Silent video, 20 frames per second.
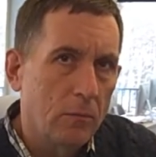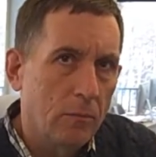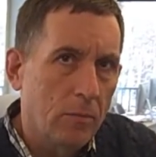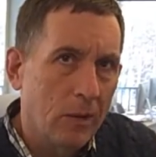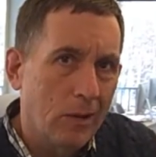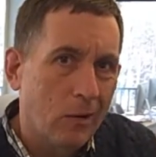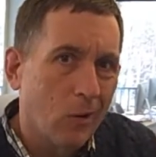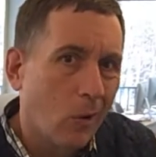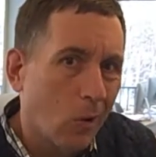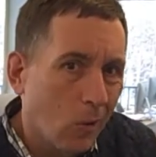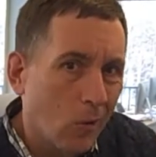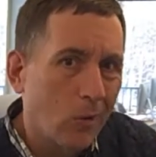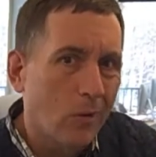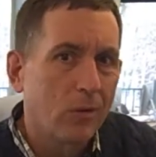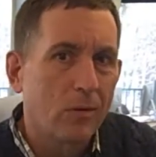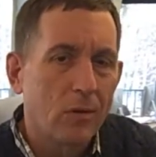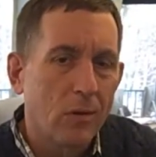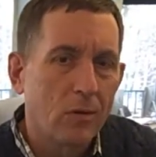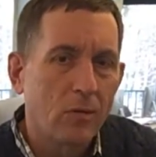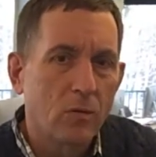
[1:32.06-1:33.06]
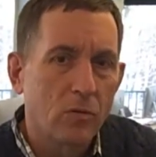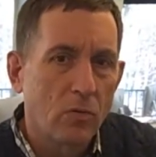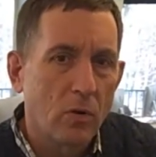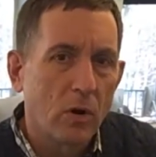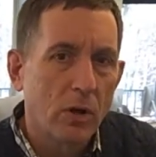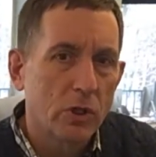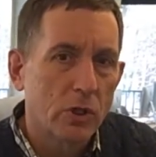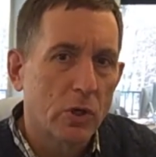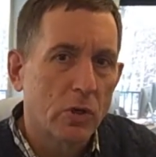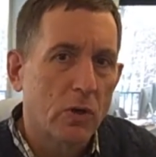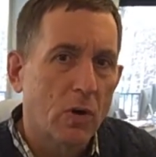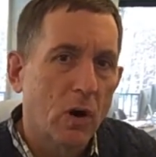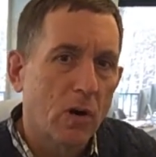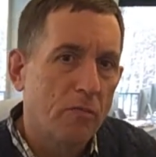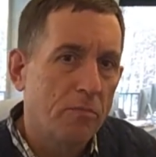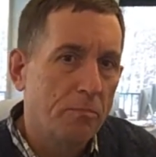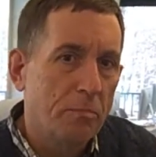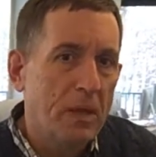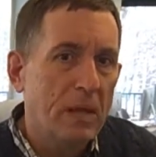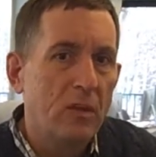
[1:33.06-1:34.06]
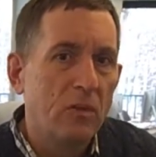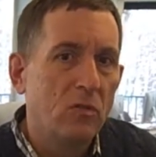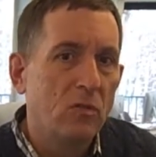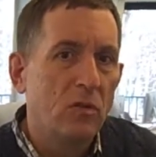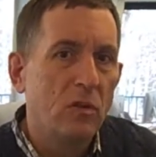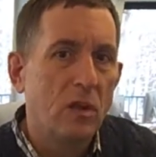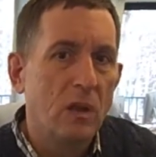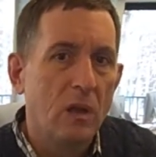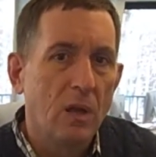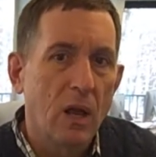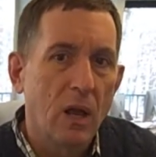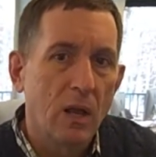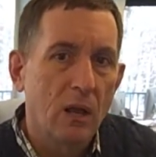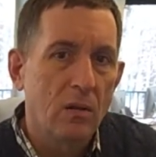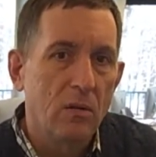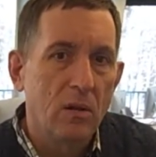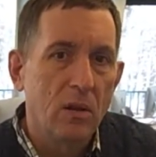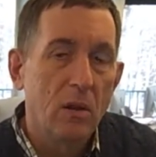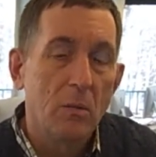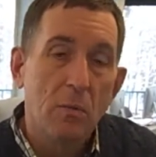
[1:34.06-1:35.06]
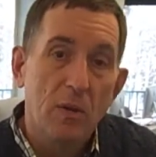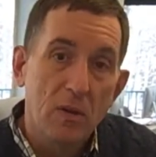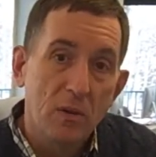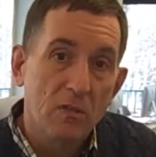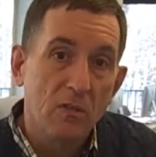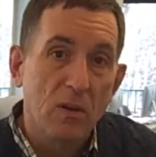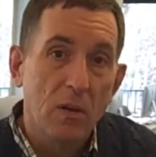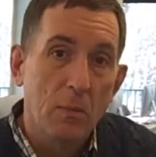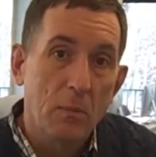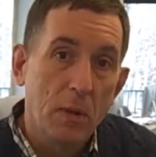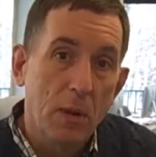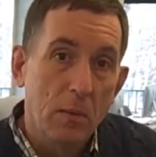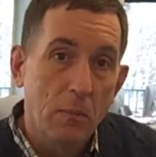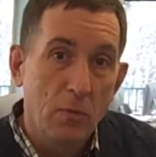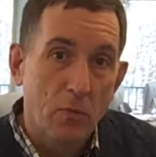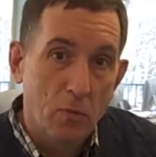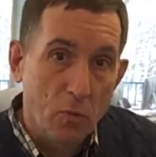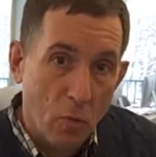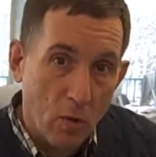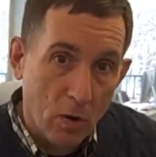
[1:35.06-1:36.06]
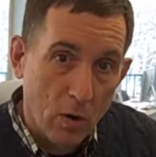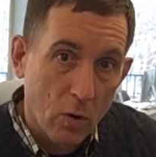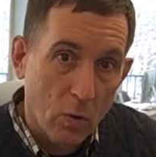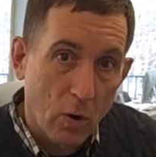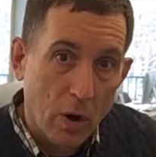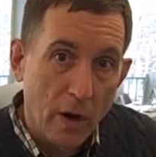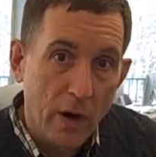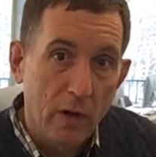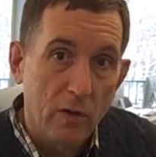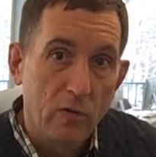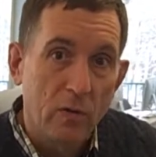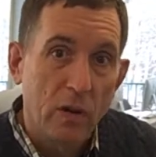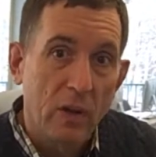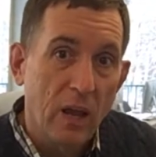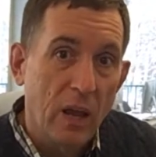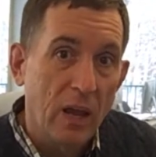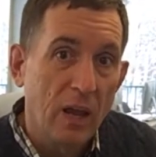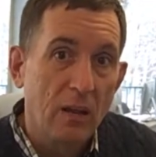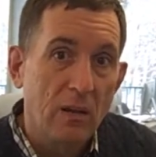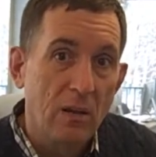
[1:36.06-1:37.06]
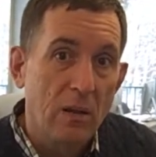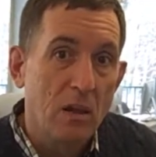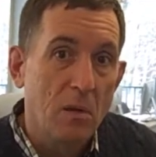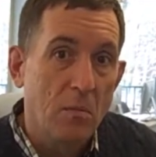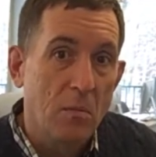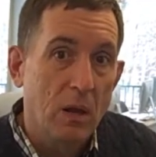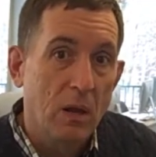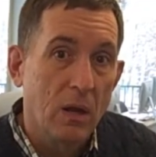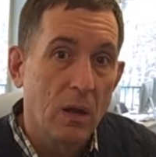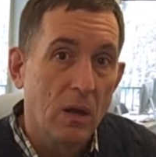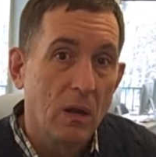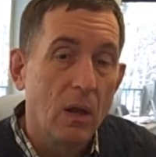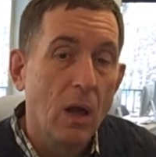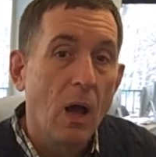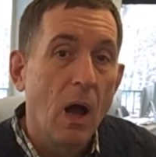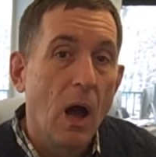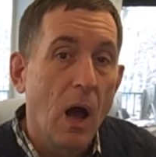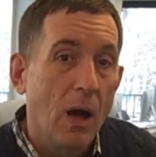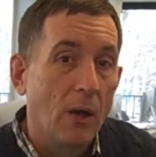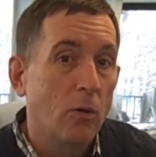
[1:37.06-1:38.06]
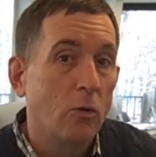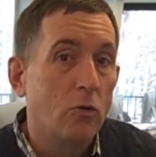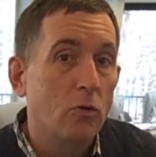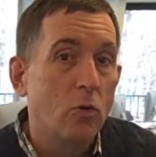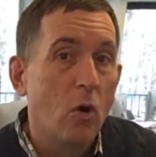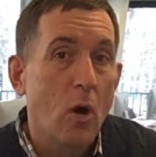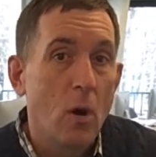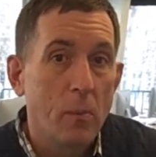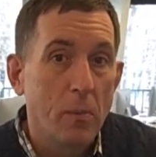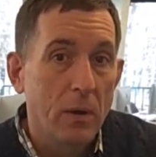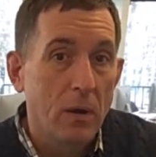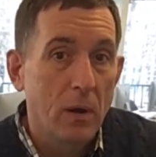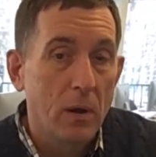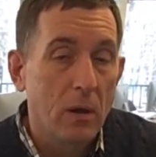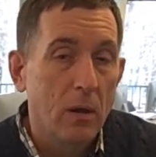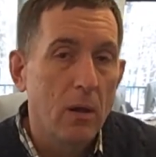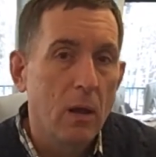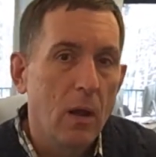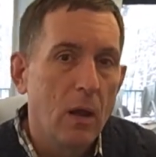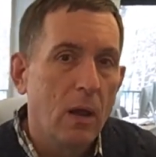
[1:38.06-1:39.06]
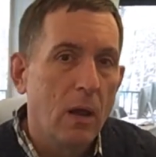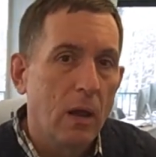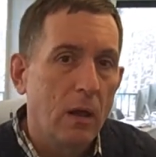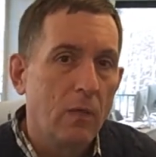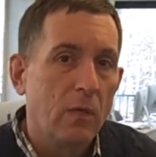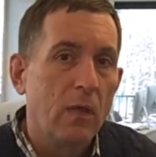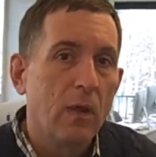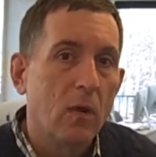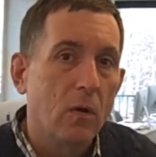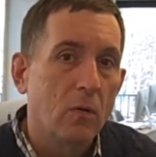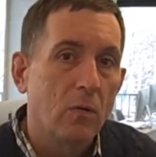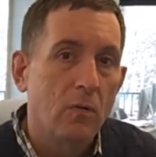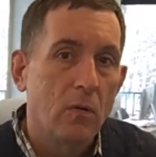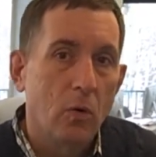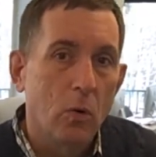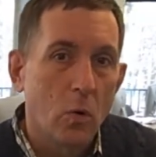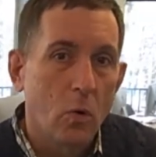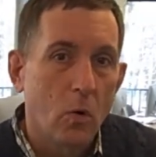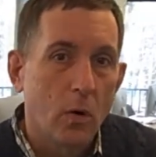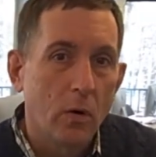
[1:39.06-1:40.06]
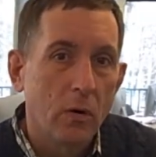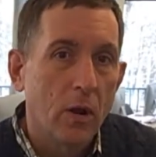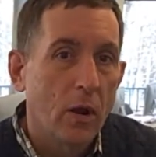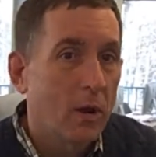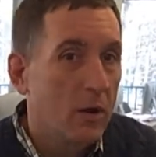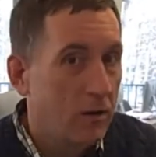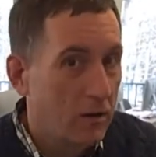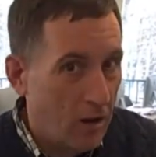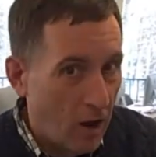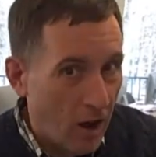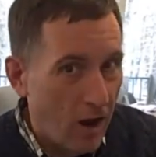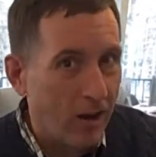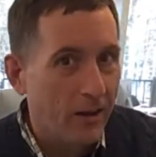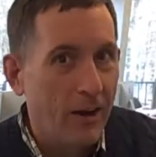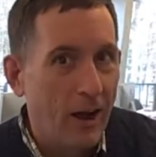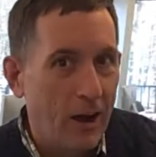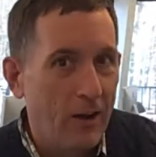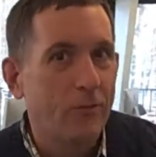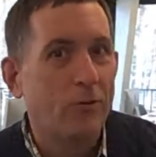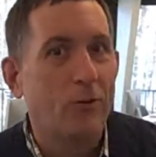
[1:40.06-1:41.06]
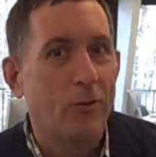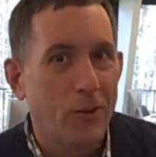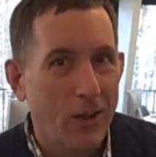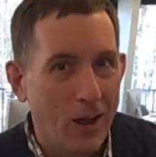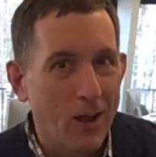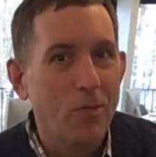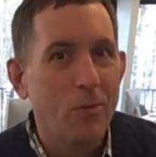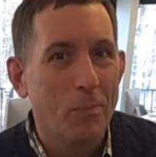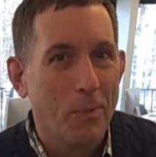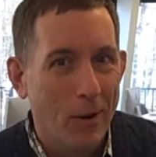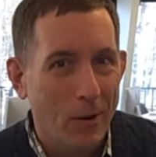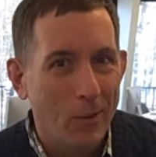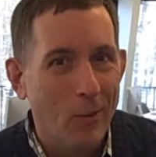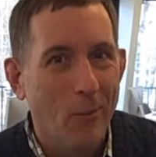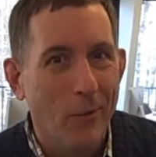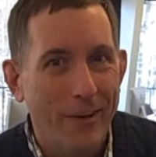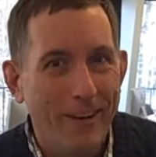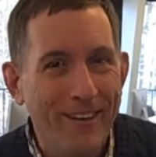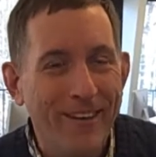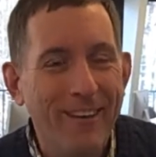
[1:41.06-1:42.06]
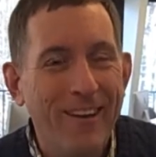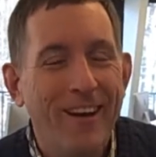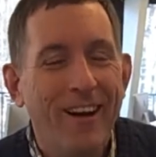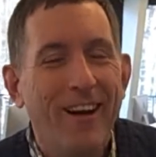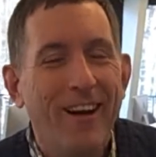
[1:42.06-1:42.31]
the current structure of BC and AD, BC being before Christ and AD meaning Anno Domini, in the year of the Lord, not after death, by the way.